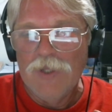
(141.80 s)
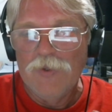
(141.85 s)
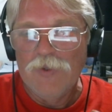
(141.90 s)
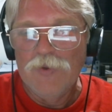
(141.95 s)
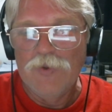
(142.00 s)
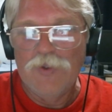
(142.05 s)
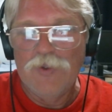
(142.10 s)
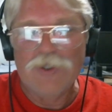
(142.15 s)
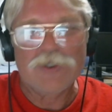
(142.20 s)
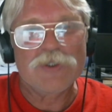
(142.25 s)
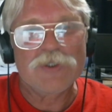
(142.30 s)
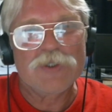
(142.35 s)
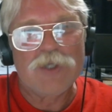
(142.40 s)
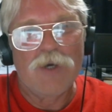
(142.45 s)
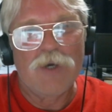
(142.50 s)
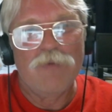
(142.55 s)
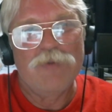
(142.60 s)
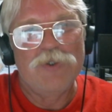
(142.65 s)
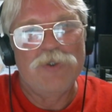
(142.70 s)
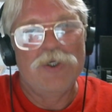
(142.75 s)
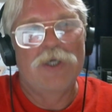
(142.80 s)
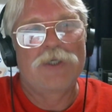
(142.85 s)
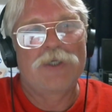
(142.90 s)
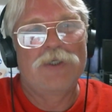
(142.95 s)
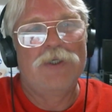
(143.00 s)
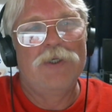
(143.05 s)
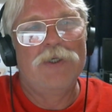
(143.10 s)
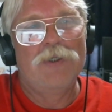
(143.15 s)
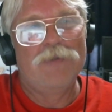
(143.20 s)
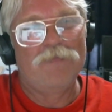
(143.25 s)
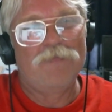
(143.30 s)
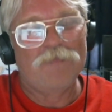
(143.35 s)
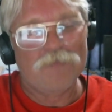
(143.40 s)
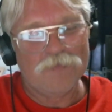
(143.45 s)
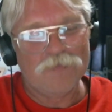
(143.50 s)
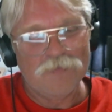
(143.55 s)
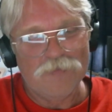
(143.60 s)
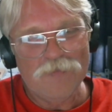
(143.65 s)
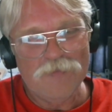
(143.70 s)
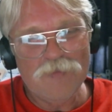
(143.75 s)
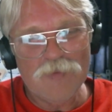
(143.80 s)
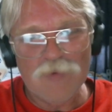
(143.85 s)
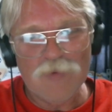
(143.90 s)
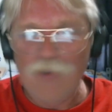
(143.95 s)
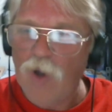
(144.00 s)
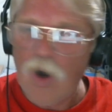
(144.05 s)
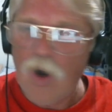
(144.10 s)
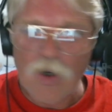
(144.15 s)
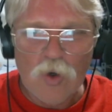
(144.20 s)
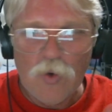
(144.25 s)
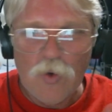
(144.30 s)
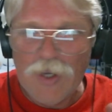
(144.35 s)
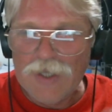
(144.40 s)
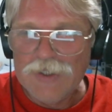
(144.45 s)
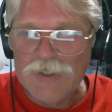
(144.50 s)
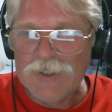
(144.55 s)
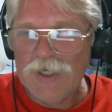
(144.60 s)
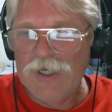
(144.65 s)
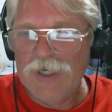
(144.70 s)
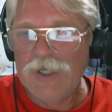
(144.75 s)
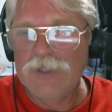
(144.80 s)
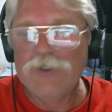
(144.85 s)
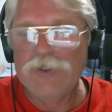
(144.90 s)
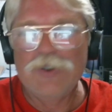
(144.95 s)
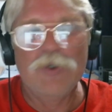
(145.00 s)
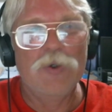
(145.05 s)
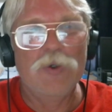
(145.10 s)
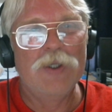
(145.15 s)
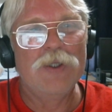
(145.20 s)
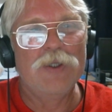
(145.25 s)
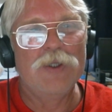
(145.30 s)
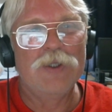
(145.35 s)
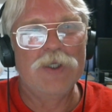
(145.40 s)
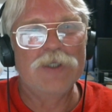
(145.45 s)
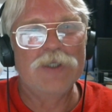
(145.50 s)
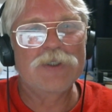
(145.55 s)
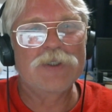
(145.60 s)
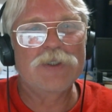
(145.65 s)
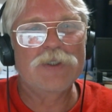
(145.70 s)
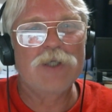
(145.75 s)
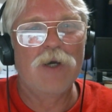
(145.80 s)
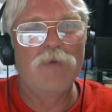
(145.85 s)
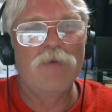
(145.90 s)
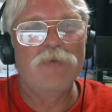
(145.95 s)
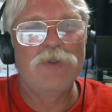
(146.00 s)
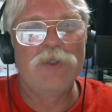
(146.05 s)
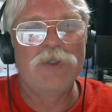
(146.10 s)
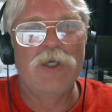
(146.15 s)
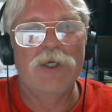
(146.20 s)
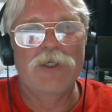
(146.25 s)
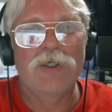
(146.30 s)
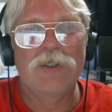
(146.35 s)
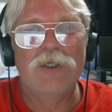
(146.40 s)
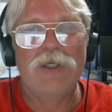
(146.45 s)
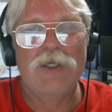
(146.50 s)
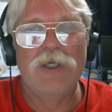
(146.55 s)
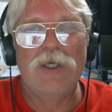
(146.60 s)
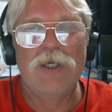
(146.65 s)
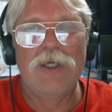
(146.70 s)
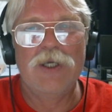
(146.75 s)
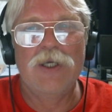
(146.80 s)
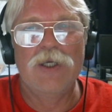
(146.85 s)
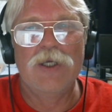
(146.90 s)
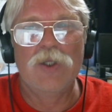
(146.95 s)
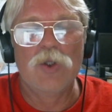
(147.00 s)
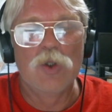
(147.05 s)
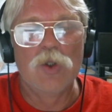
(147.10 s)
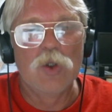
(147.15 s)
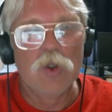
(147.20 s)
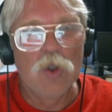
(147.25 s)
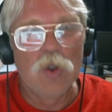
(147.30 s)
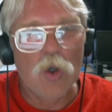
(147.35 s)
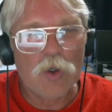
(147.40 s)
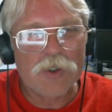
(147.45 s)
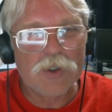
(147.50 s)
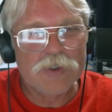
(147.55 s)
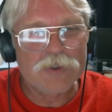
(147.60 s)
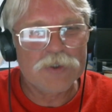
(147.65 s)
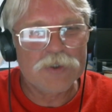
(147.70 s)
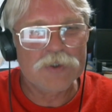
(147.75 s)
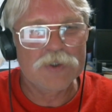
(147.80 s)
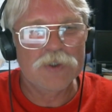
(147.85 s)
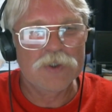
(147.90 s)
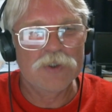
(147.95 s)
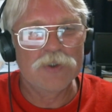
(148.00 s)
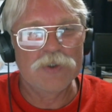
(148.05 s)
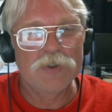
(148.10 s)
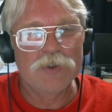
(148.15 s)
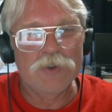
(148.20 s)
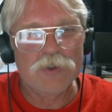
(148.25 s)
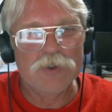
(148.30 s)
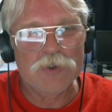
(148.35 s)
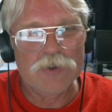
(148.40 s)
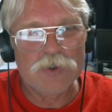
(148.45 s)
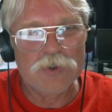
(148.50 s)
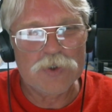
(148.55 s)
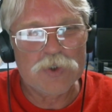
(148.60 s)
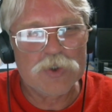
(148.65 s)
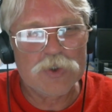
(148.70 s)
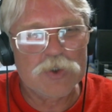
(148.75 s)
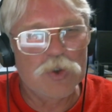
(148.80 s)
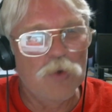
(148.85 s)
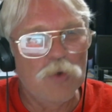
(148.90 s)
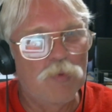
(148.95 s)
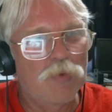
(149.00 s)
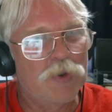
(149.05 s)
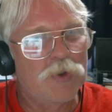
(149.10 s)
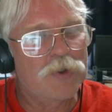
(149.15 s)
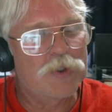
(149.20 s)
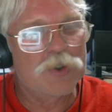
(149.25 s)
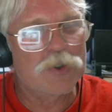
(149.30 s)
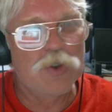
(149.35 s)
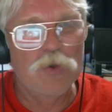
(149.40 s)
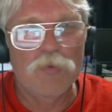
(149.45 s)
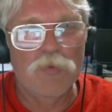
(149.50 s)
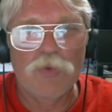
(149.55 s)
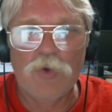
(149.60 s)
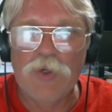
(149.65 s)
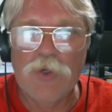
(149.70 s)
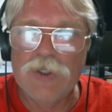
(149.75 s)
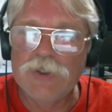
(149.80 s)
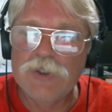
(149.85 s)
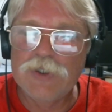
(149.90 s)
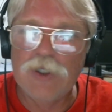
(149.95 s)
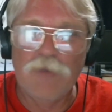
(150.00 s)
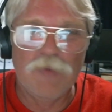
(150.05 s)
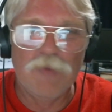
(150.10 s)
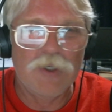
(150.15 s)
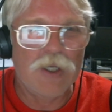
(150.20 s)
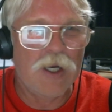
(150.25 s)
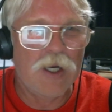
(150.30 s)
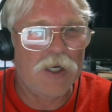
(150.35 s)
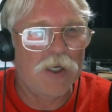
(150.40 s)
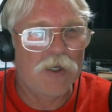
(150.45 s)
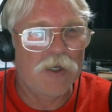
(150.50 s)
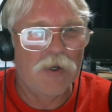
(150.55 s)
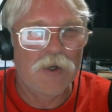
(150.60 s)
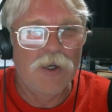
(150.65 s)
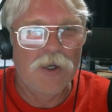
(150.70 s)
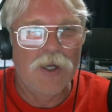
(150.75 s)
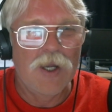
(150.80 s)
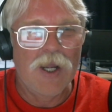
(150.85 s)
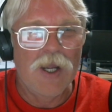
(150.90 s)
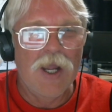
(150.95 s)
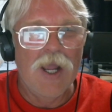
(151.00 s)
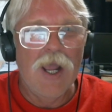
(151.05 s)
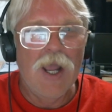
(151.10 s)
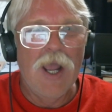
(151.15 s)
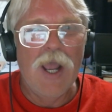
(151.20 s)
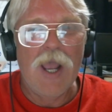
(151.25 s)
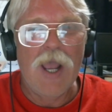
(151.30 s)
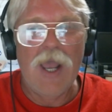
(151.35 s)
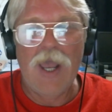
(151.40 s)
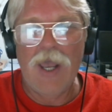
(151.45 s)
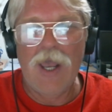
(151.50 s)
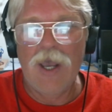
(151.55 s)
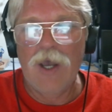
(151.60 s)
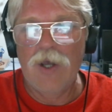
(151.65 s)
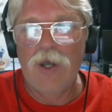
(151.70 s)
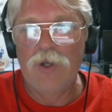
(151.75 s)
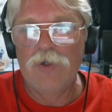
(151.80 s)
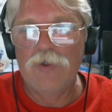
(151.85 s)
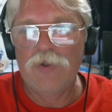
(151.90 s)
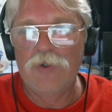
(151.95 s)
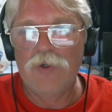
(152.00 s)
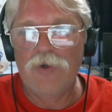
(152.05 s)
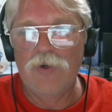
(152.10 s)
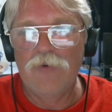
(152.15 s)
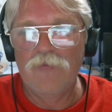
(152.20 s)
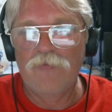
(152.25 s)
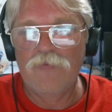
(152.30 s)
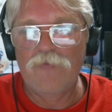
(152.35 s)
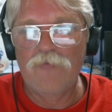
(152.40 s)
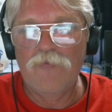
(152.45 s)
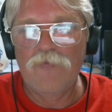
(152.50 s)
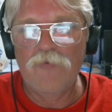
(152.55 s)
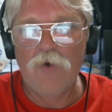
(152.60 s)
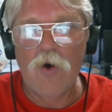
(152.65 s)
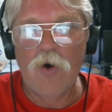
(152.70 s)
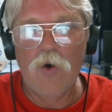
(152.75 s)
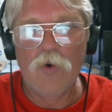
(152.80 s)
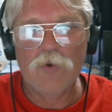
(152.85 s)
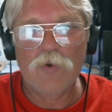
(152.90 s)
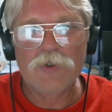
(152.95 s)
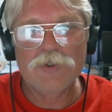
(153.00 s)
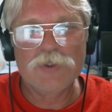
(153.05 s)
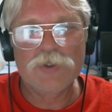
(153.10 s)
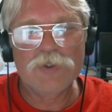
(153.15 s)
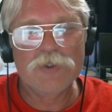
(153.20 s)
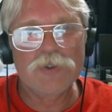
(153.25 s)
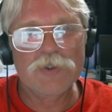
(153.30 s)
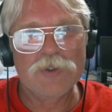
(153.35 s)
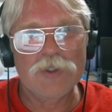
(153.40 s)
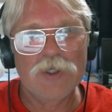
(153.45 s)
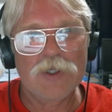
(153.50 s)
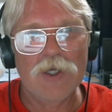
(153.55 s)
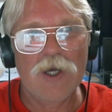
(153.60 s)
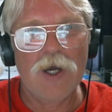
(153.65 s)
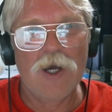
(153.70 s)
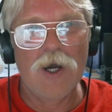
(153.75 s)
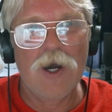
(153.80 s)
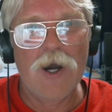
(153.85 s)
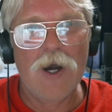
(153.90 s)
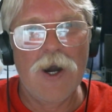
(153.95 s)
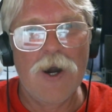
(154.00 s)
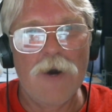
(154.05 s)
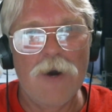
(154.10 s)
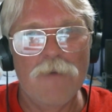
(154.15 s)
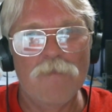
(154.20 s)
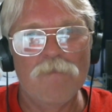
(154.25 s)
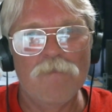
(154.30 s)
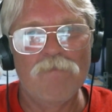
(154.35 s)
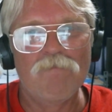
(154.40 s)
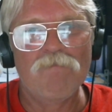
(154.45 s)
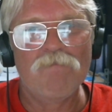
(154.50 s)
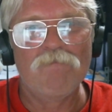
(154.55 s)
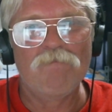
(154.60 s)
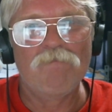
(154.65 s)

this subject, I'll go ahead and get into it. This subject looks super, super intimidating. And folks, um,